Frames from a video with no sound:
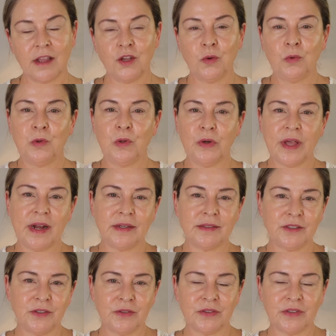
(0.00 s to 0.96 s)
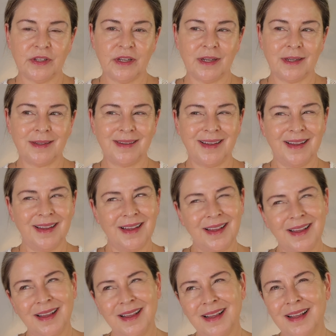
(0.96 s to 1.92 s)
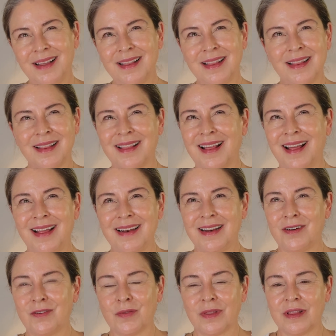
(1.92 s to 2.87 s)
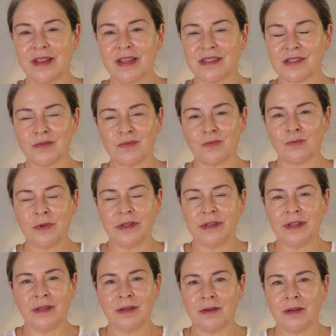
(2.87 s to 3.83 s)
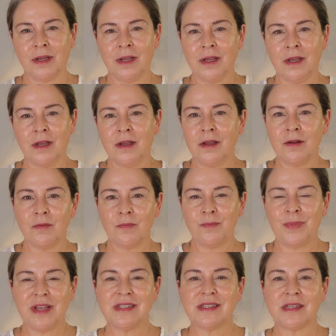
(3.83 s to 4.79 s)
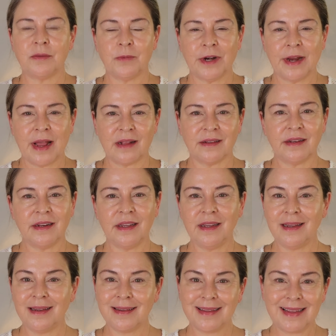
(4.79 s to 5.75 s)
You look at it and you think, eh, I don't think that's really based in reality.